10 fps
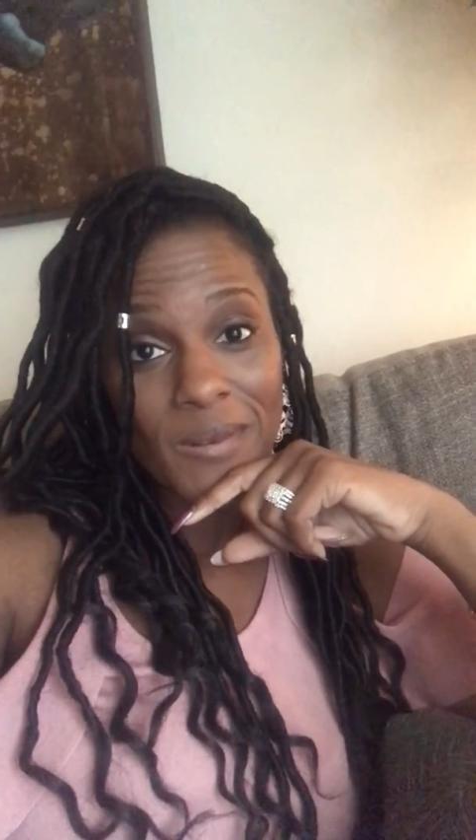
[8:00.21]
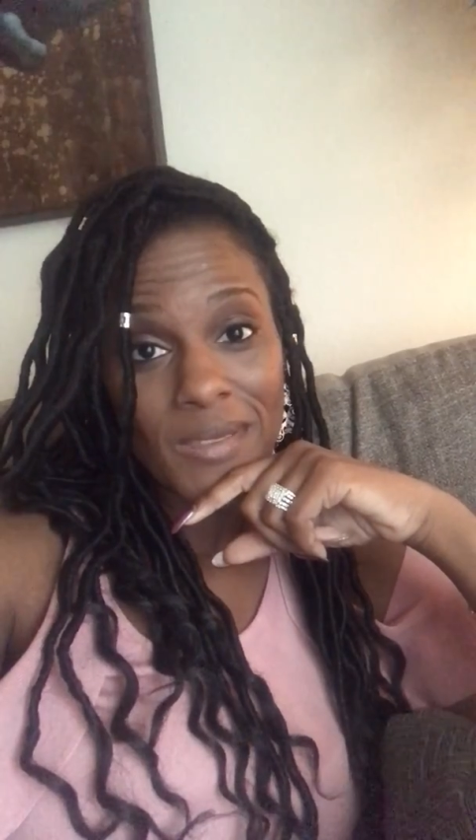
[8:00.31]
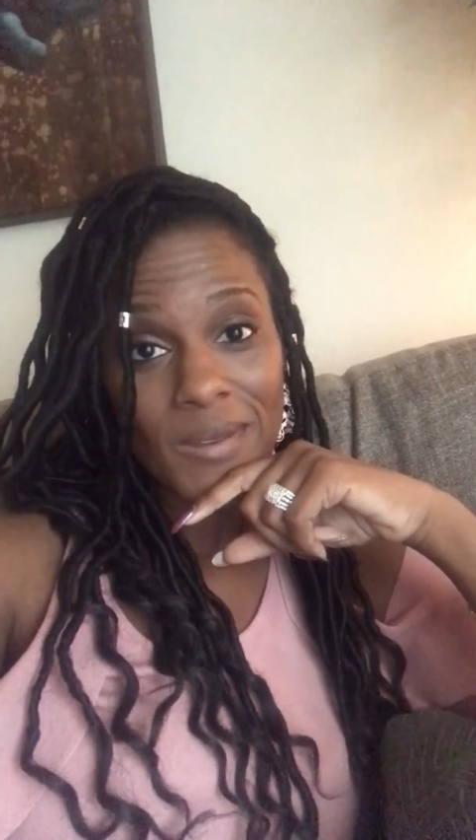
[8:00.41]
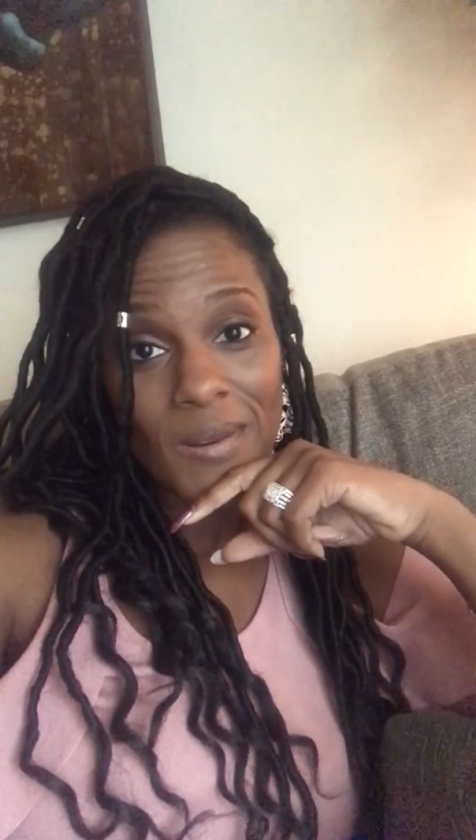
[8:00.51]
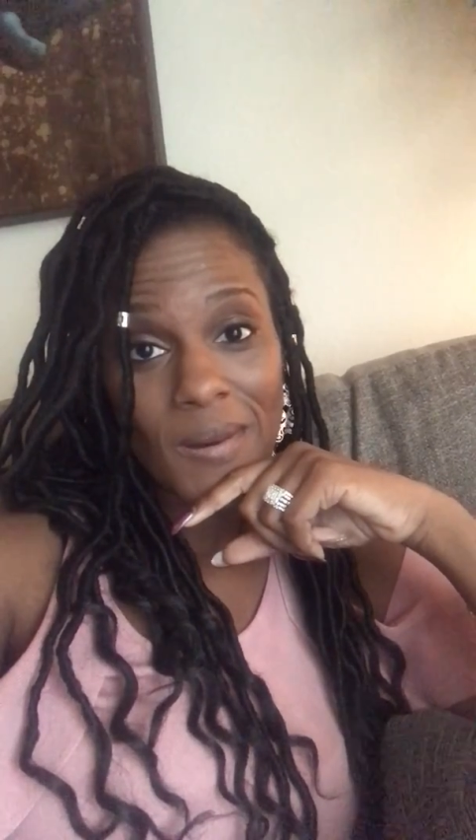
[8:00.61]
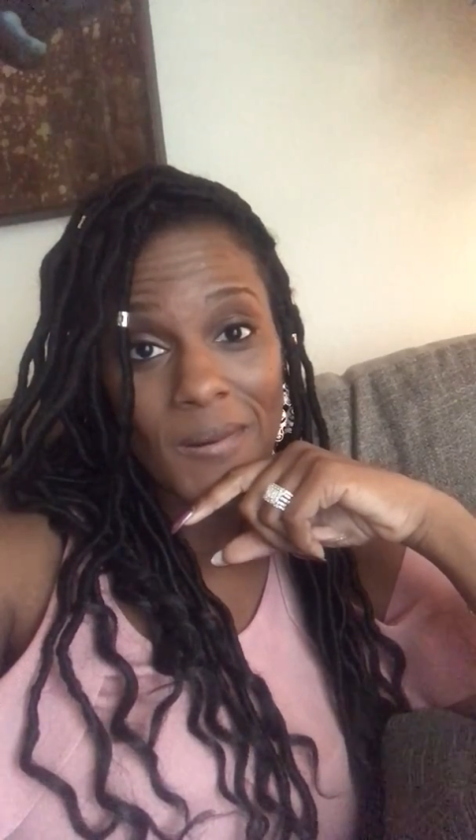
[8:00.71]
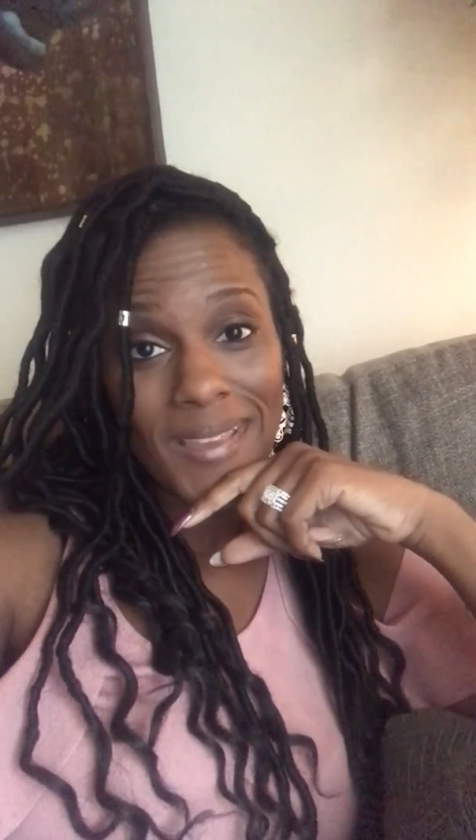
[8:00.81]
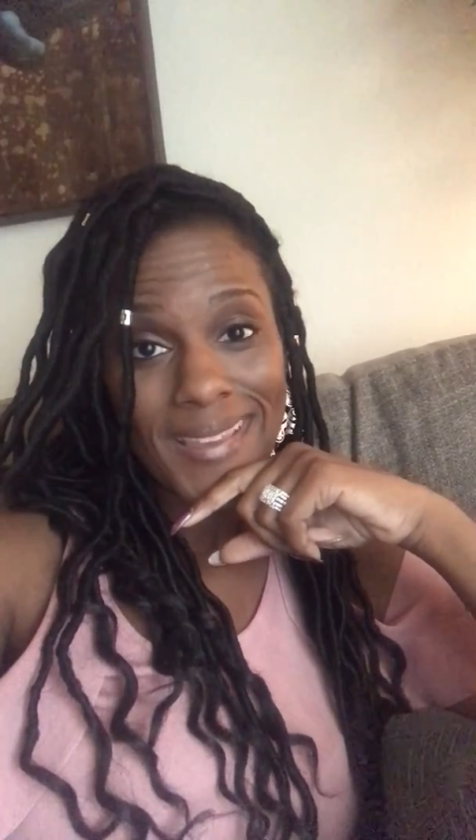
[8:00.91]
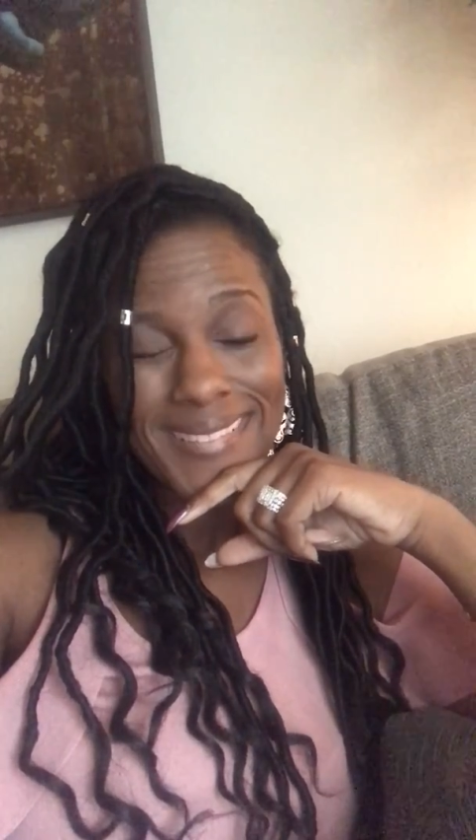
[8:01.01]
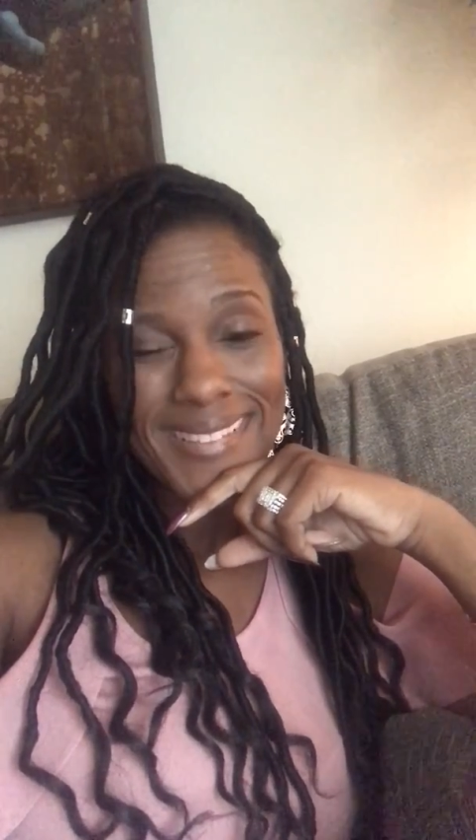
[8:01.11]
with you all,
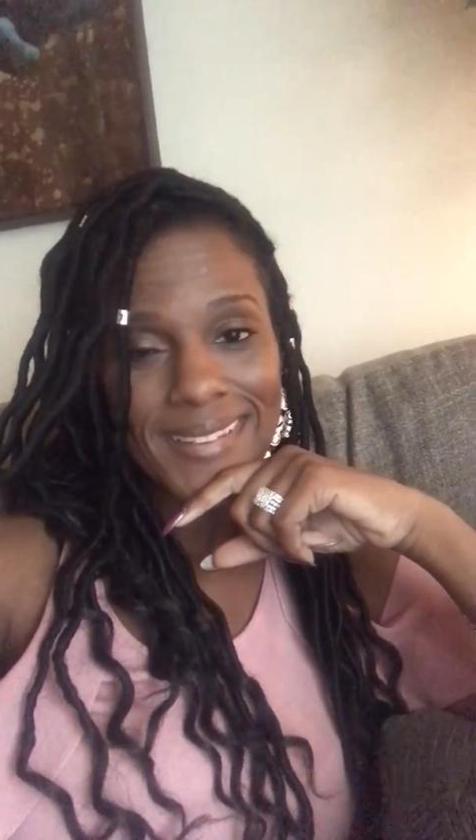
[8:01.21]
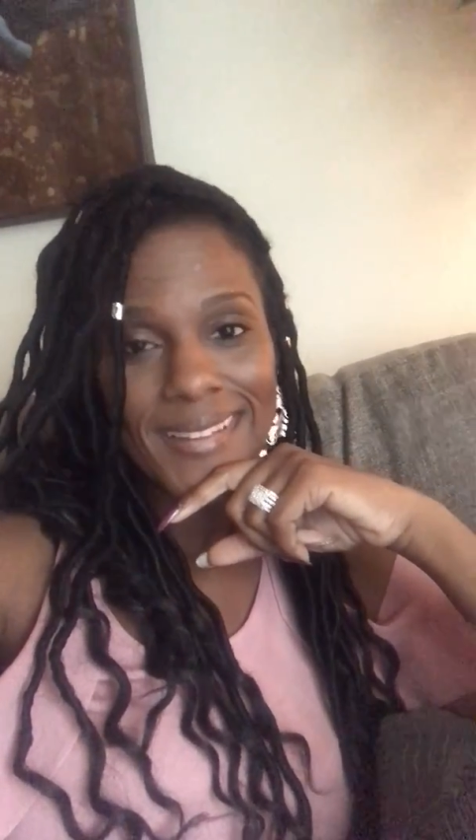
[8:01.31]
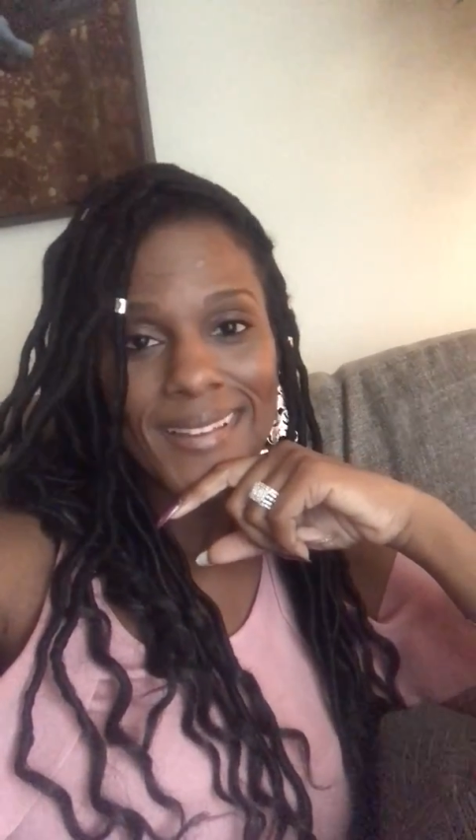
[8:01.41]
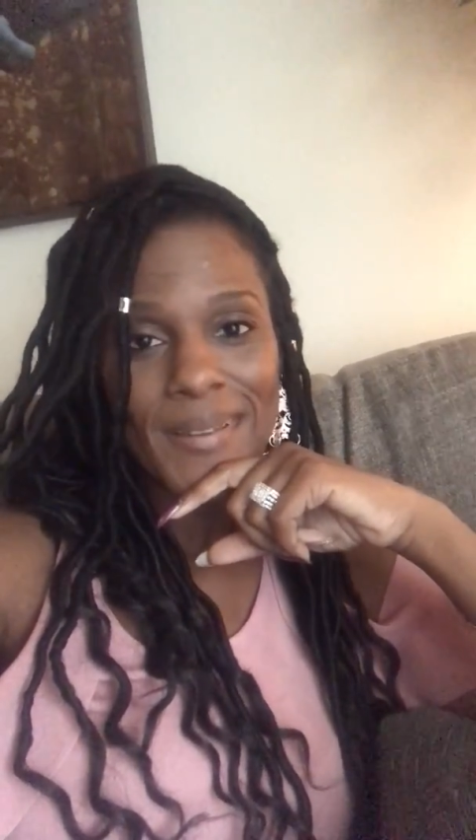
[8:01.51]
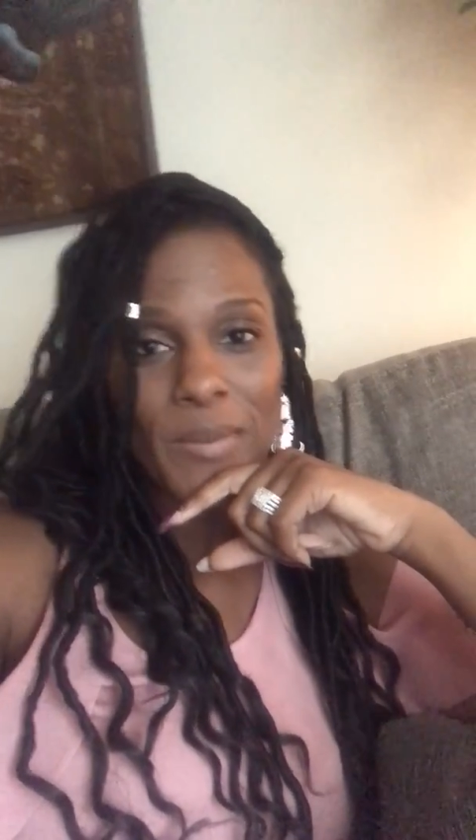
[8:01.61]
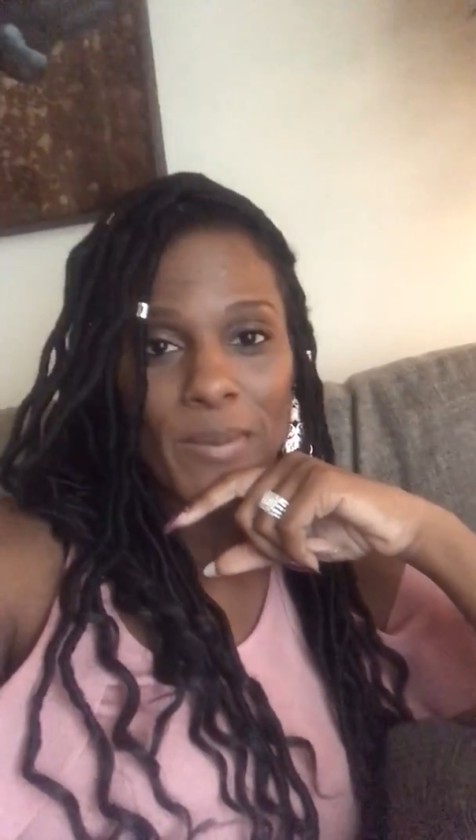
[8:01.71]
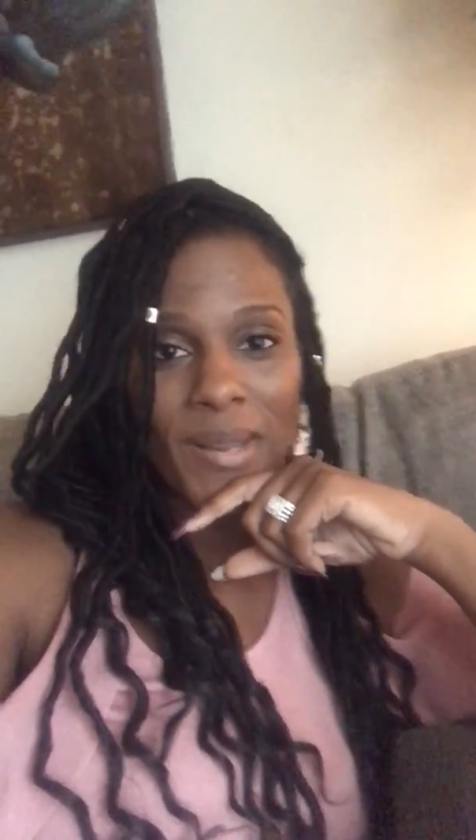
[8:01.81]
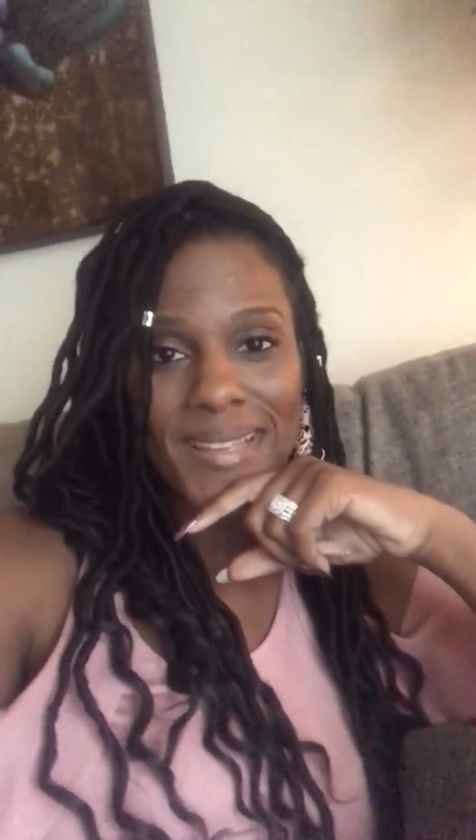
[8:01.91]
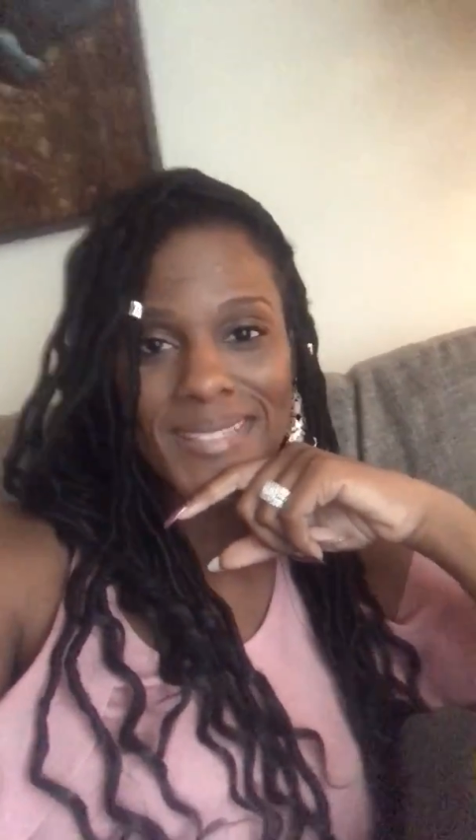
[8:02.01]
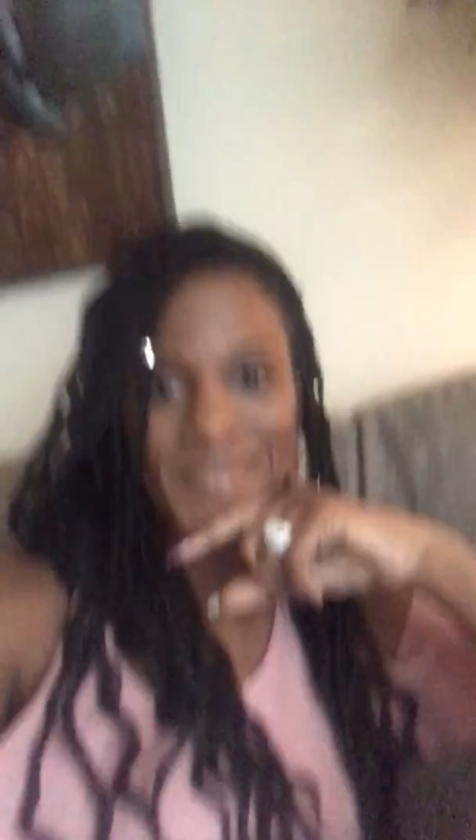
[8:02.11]
okay? Be
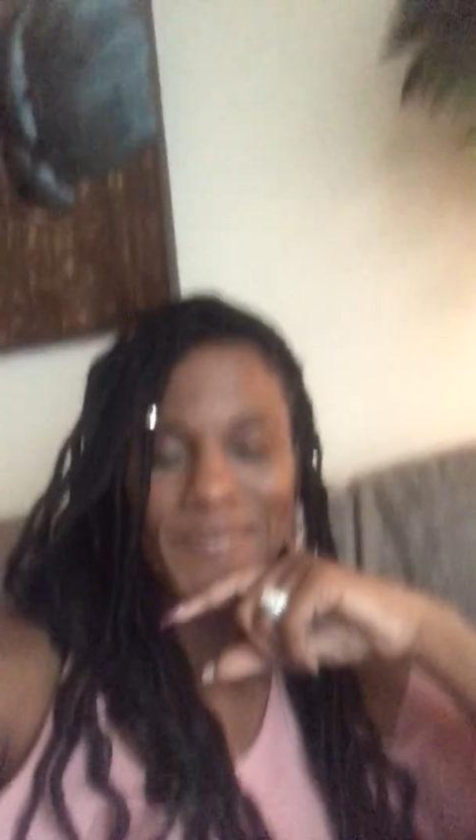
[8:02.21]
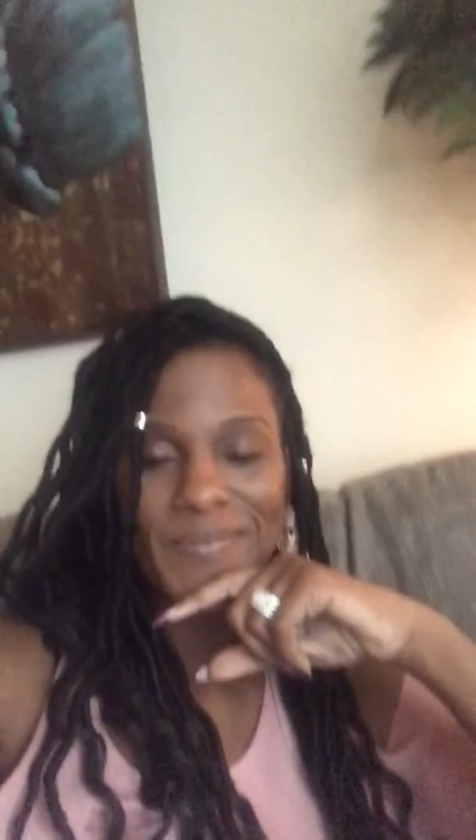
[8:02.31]
blessed.